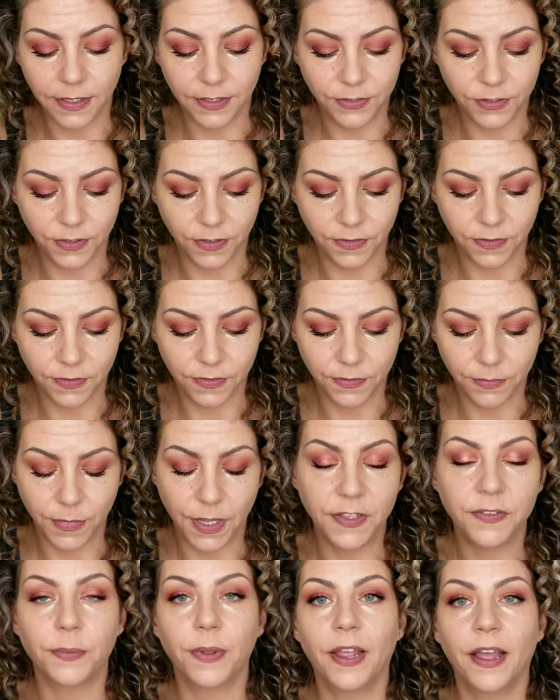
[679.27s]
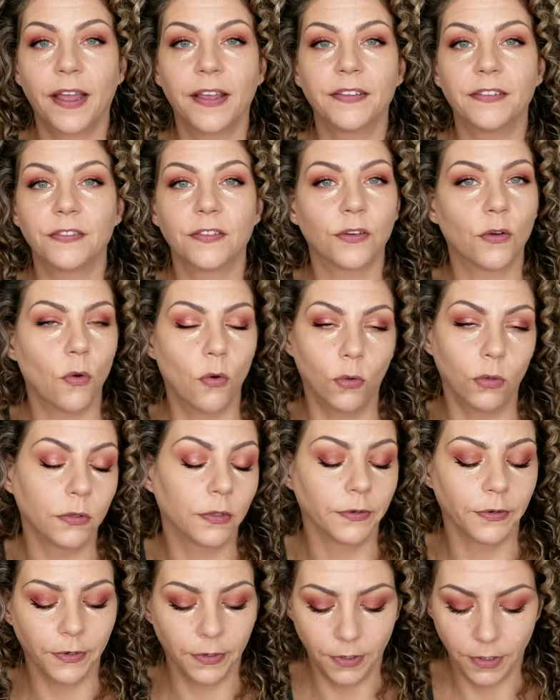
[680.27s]
it just makes my eyes look
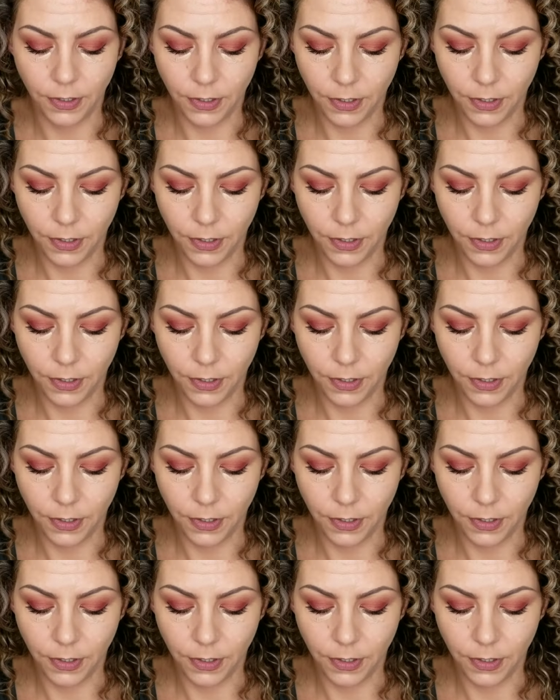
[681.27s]
older.